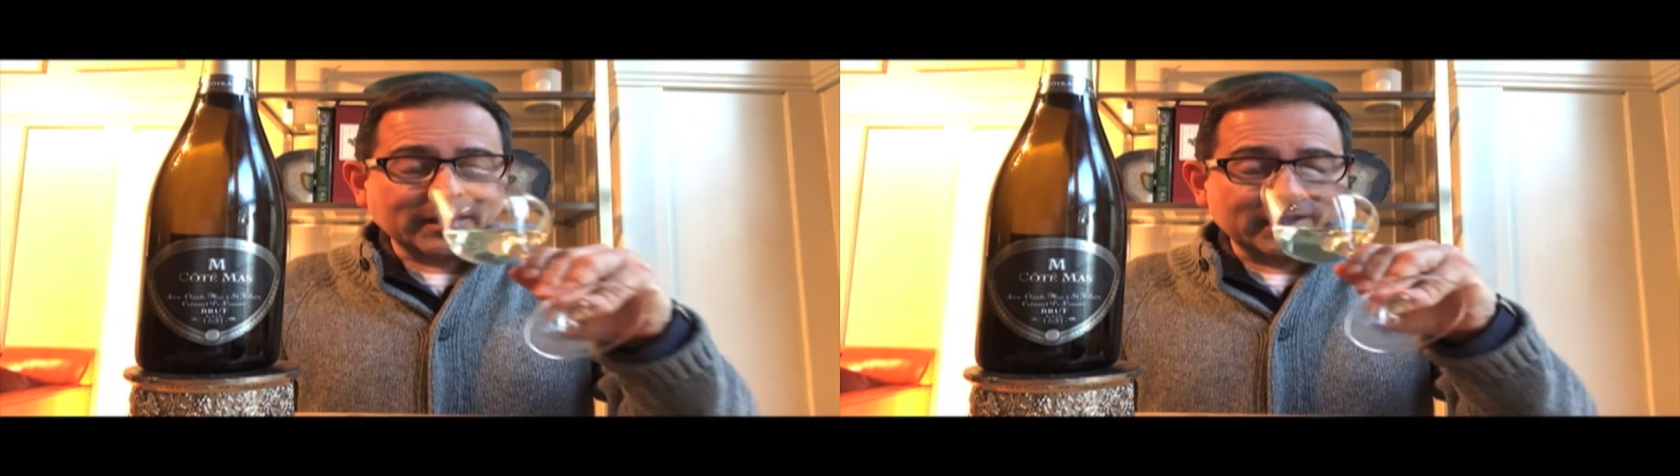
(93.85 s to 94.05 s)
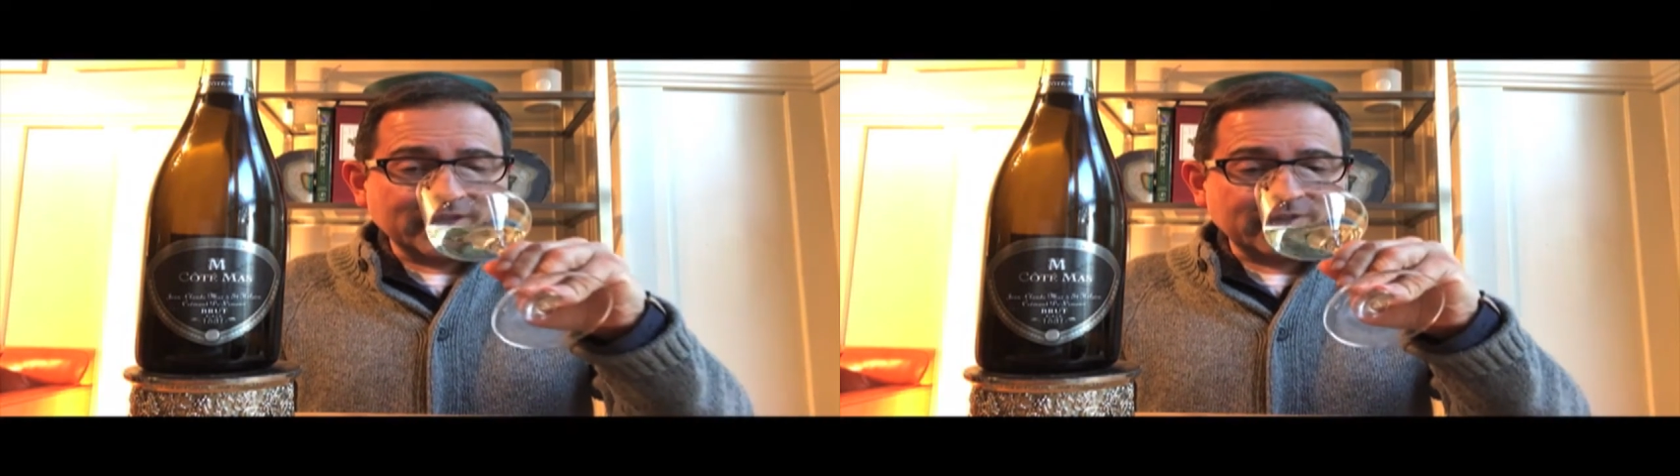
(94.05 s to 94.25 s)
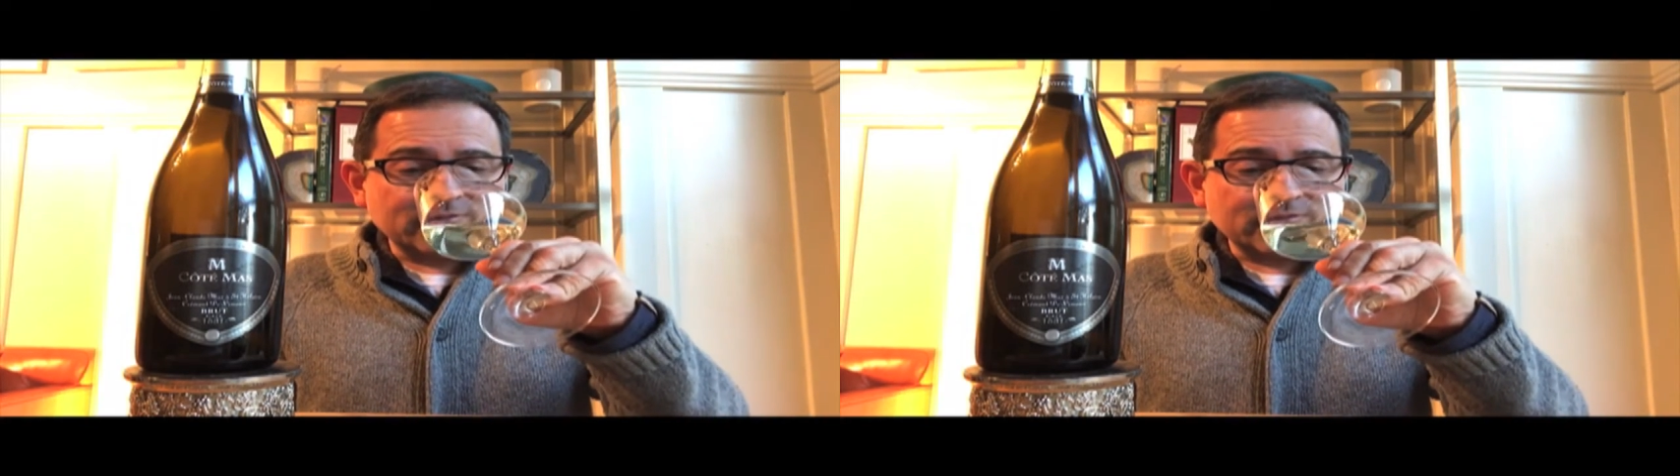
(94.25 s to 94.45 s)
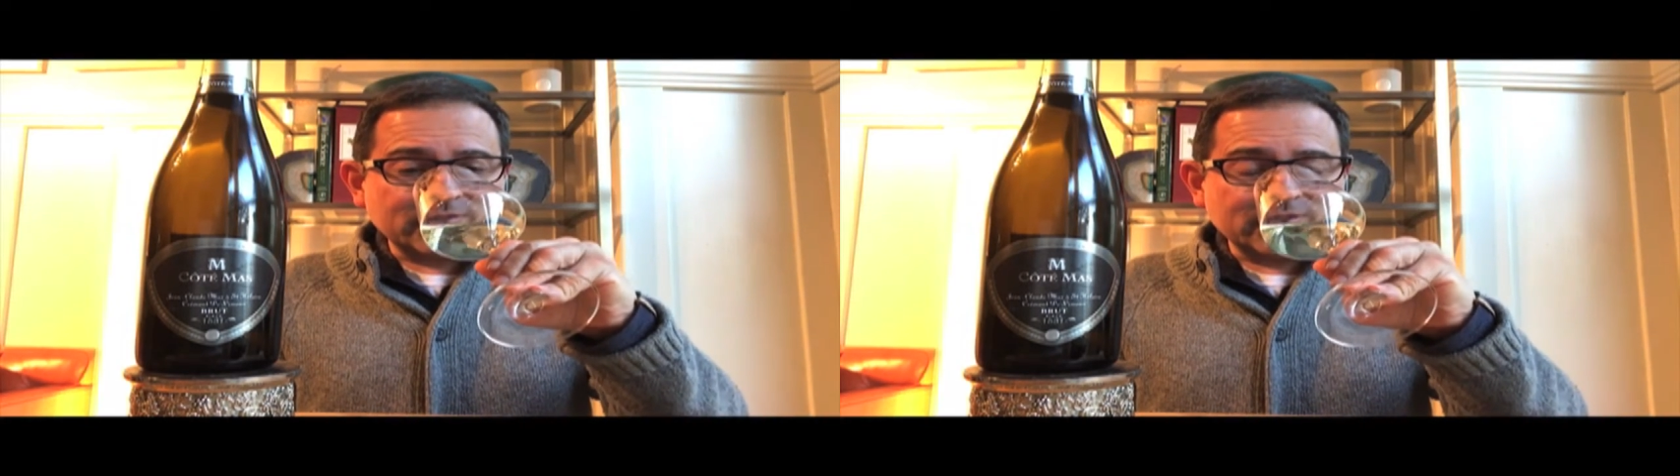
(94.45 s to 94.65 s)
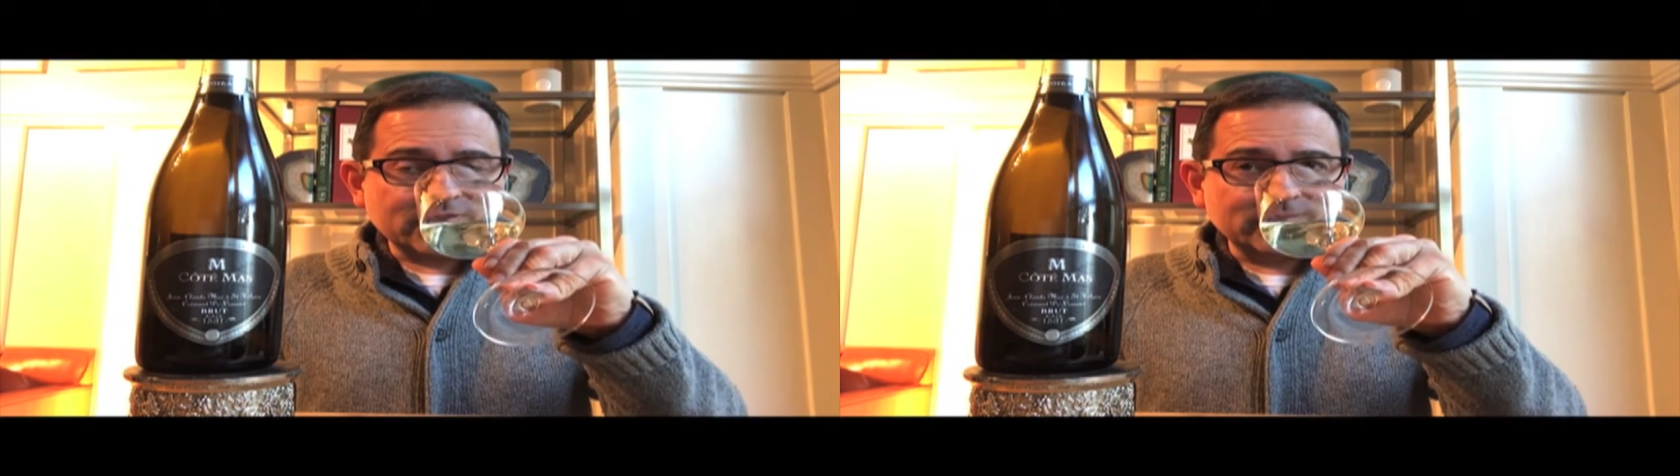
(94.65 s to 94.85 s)
scent
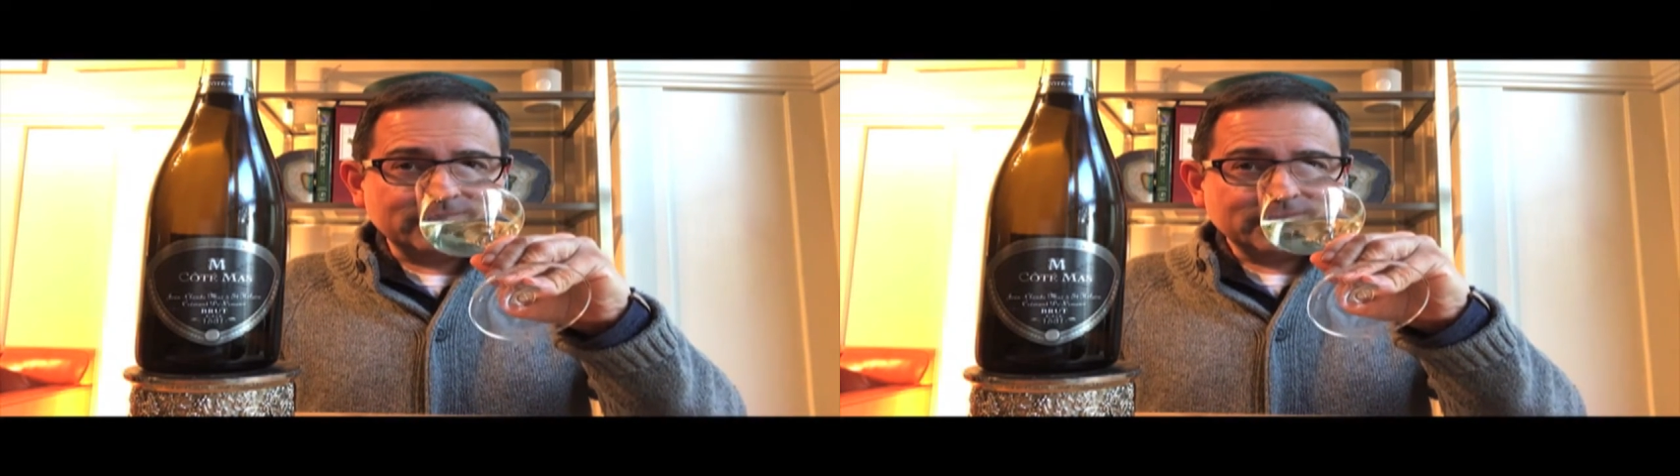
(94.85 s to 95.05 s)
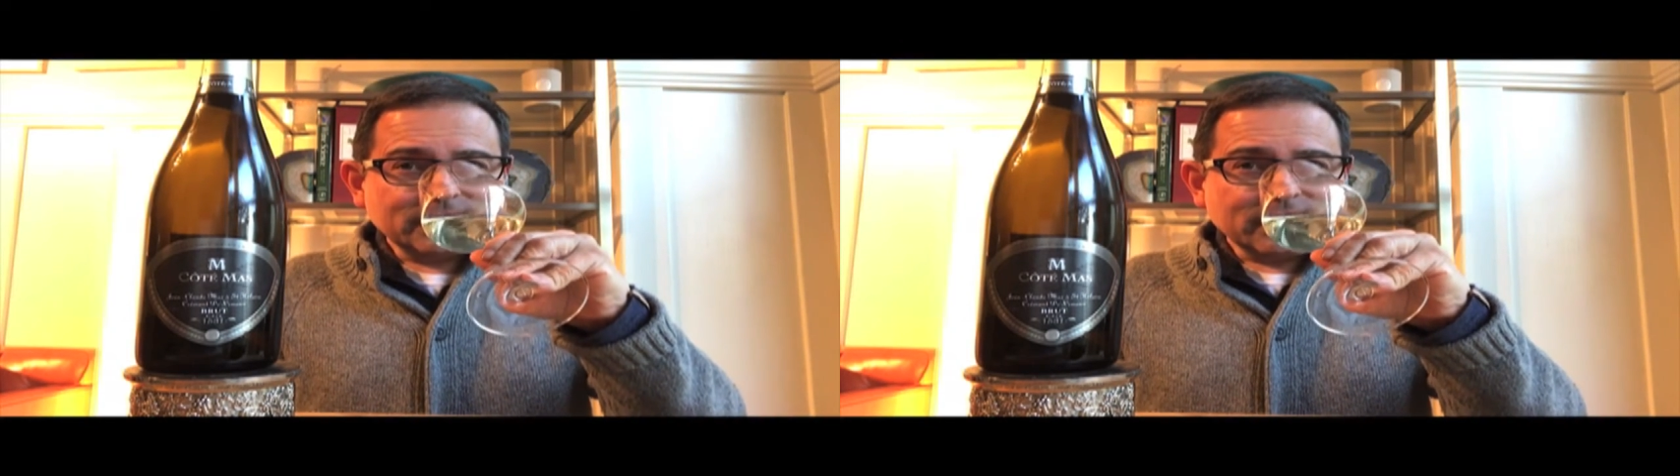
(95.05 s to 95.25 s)
characterization.